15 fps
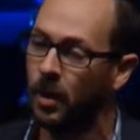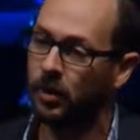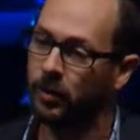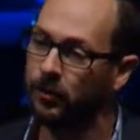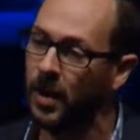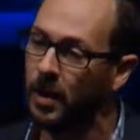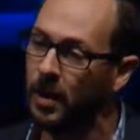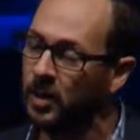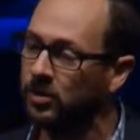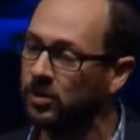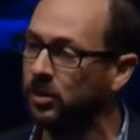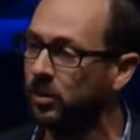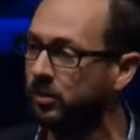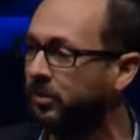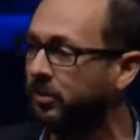Their family's
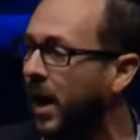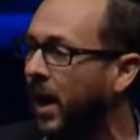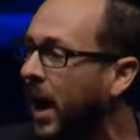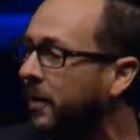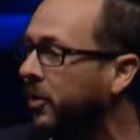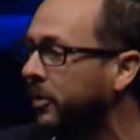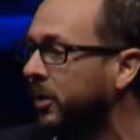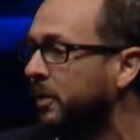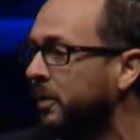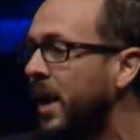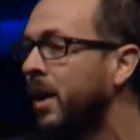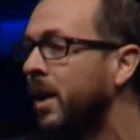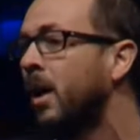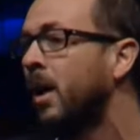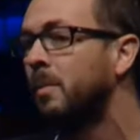survival
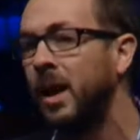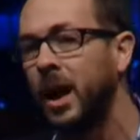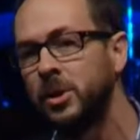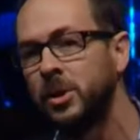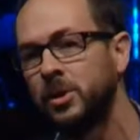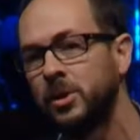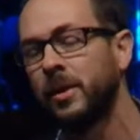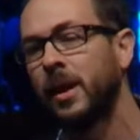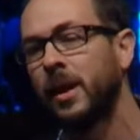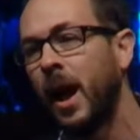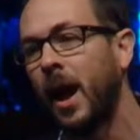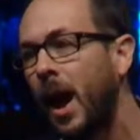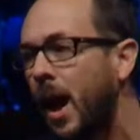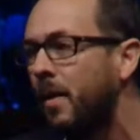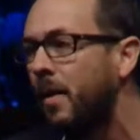depended on making sure that
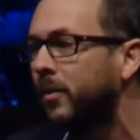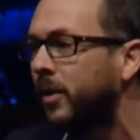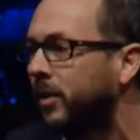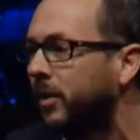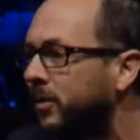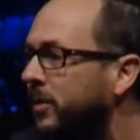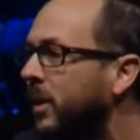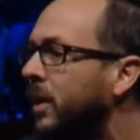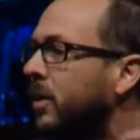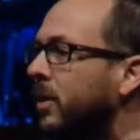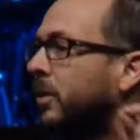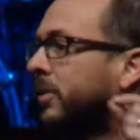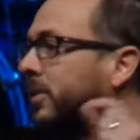every single